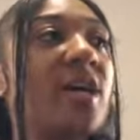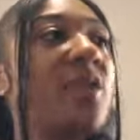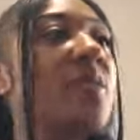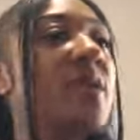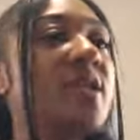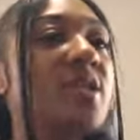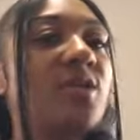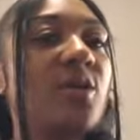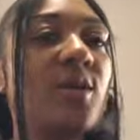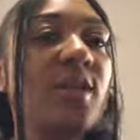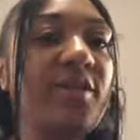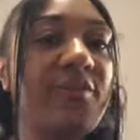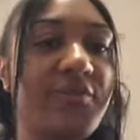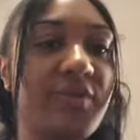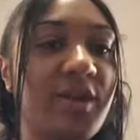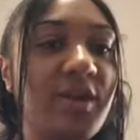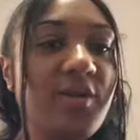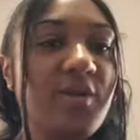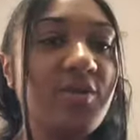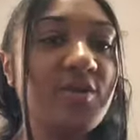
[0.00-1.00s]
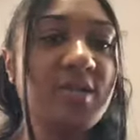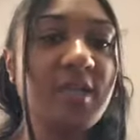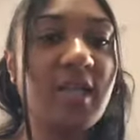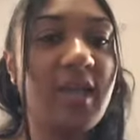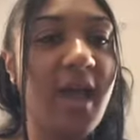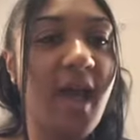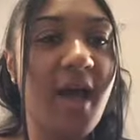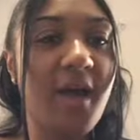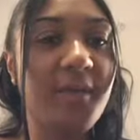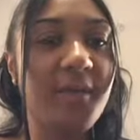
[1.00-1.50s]
with stolen vehicles a
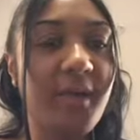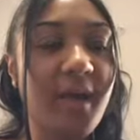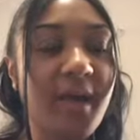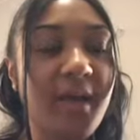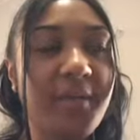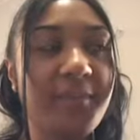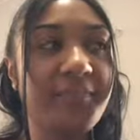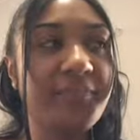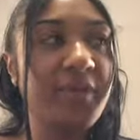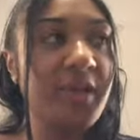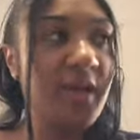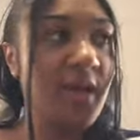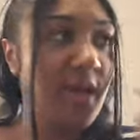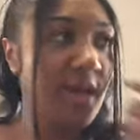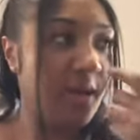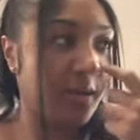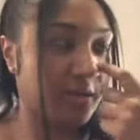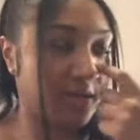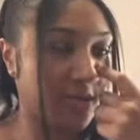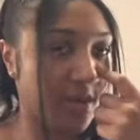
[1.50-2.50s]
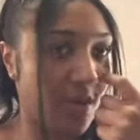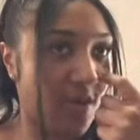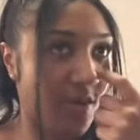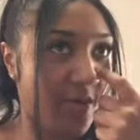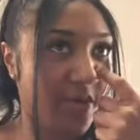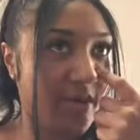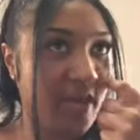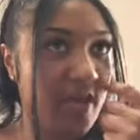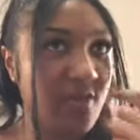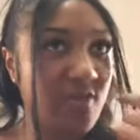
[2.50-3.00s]
lot, right?
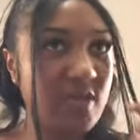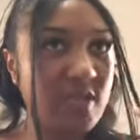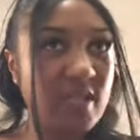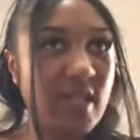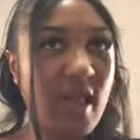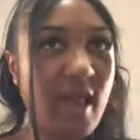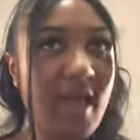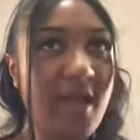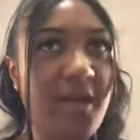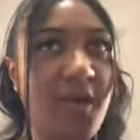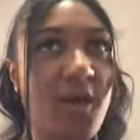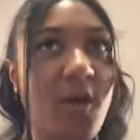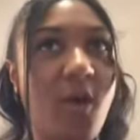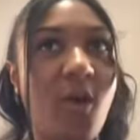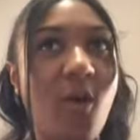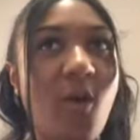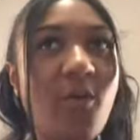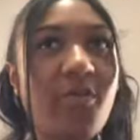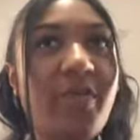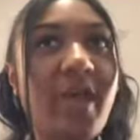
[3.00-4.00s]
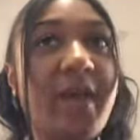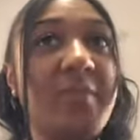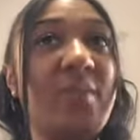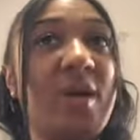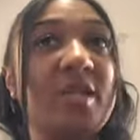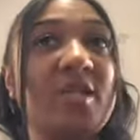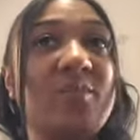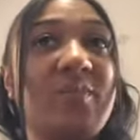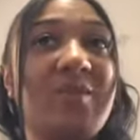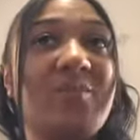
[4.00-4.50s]
So he was like, oh, they
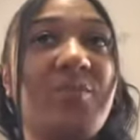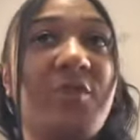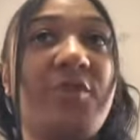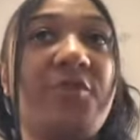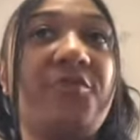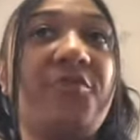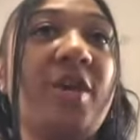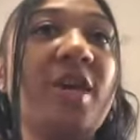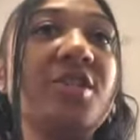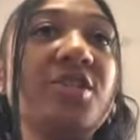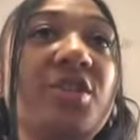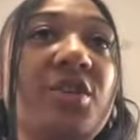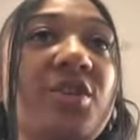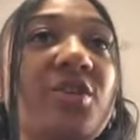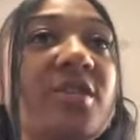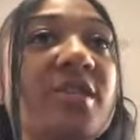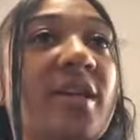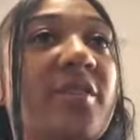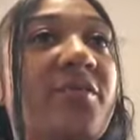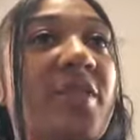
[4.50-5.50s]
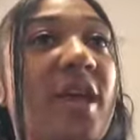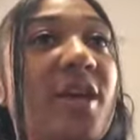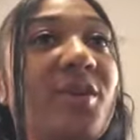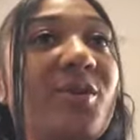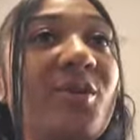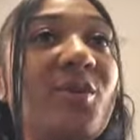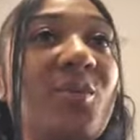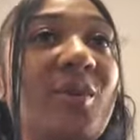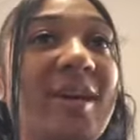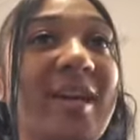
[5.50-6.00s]
must be professionals if they
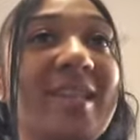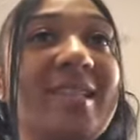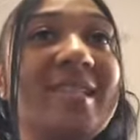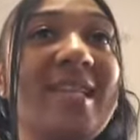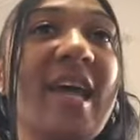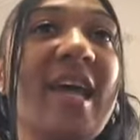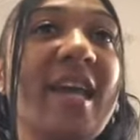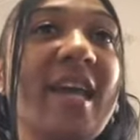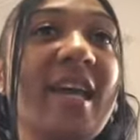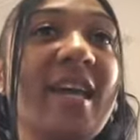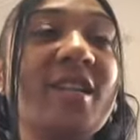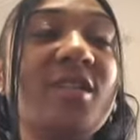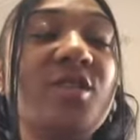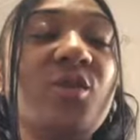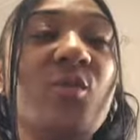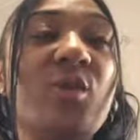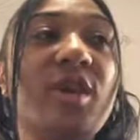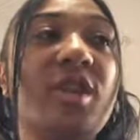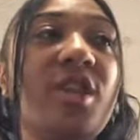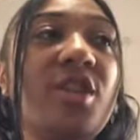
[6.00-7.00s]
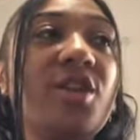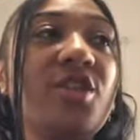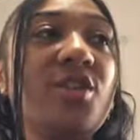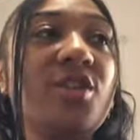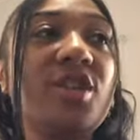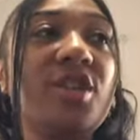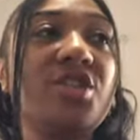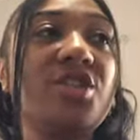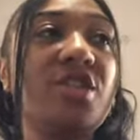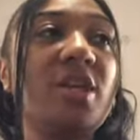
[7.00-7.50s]
knew where to take it to where the
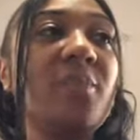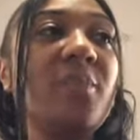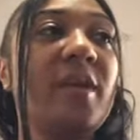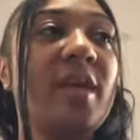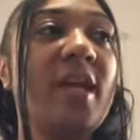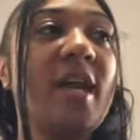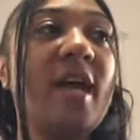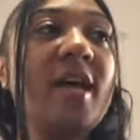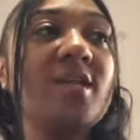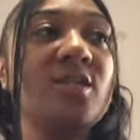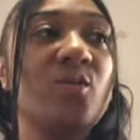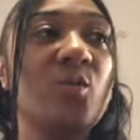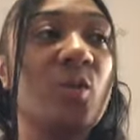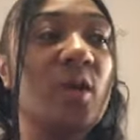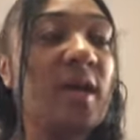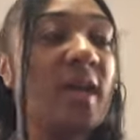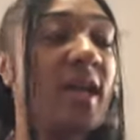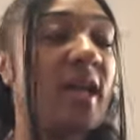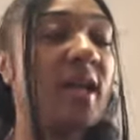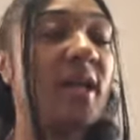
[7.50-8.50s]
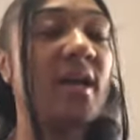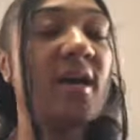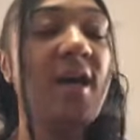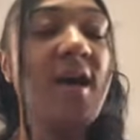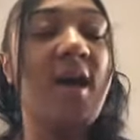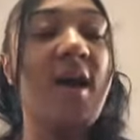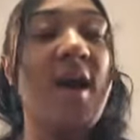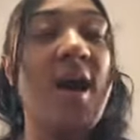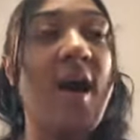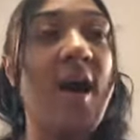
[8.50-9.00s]
GPS wouldn't
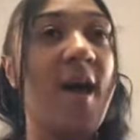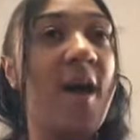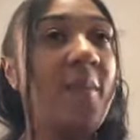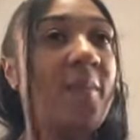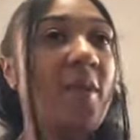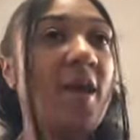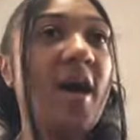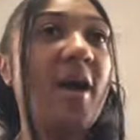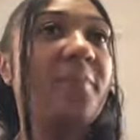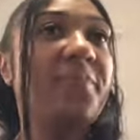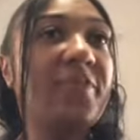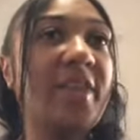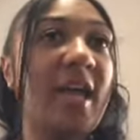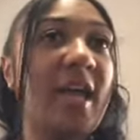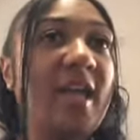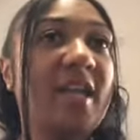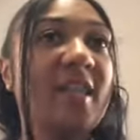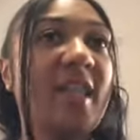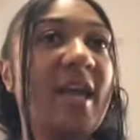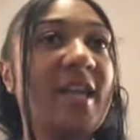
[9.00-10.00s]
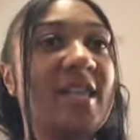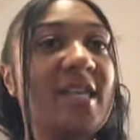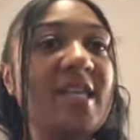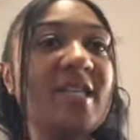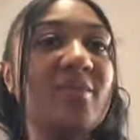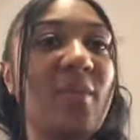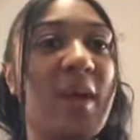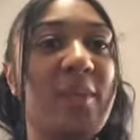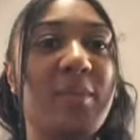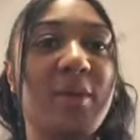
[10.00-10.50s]
update. Like,
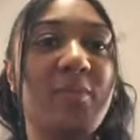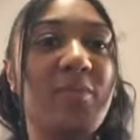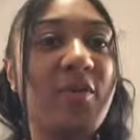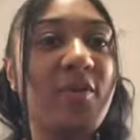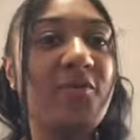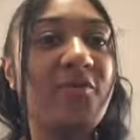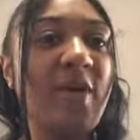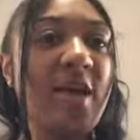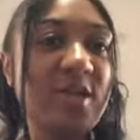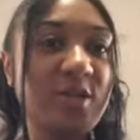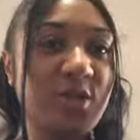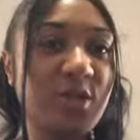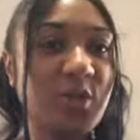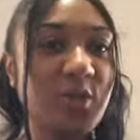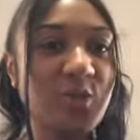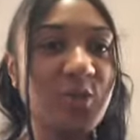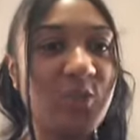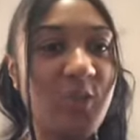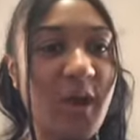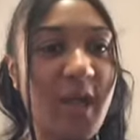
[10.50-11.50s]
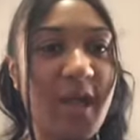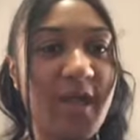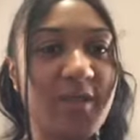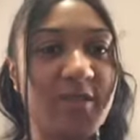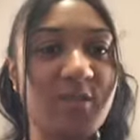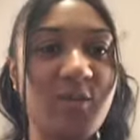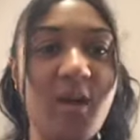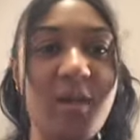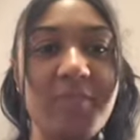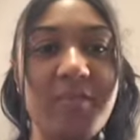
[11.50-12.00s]
these might be professionals, right?
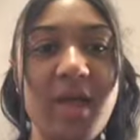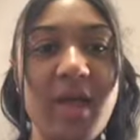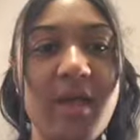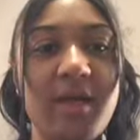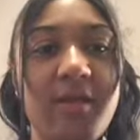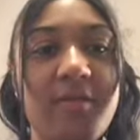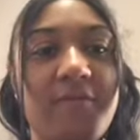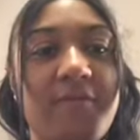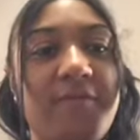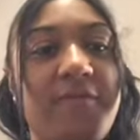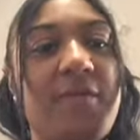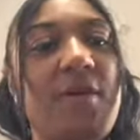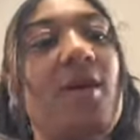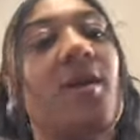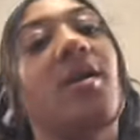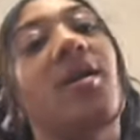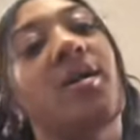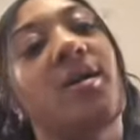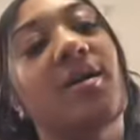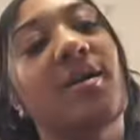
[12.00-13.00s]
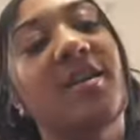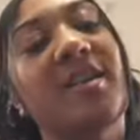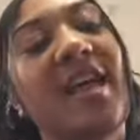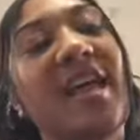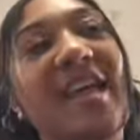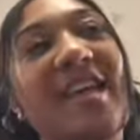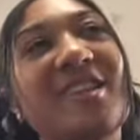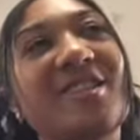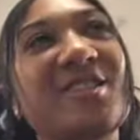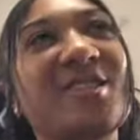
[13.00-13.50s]
So I'm like, fuck.
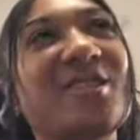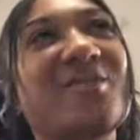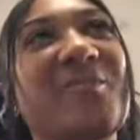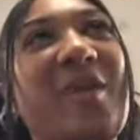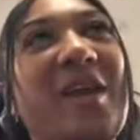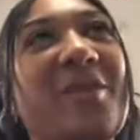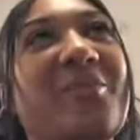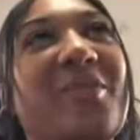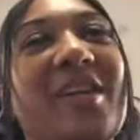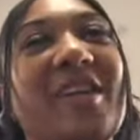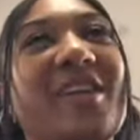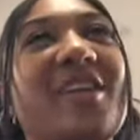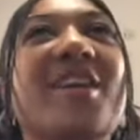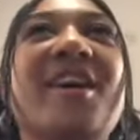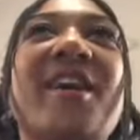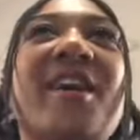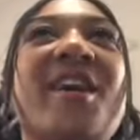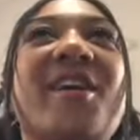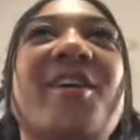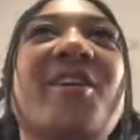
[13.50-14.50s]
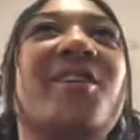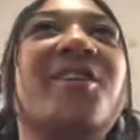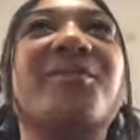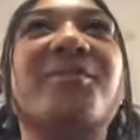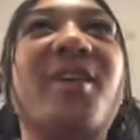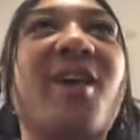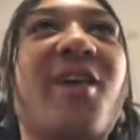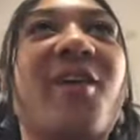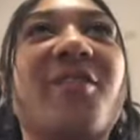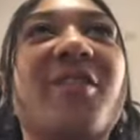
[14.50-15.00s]
Like, it just made me, you
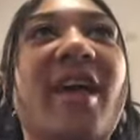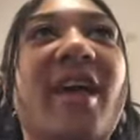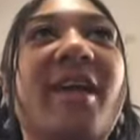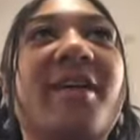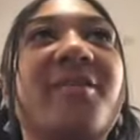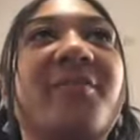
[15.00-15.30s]
know, like,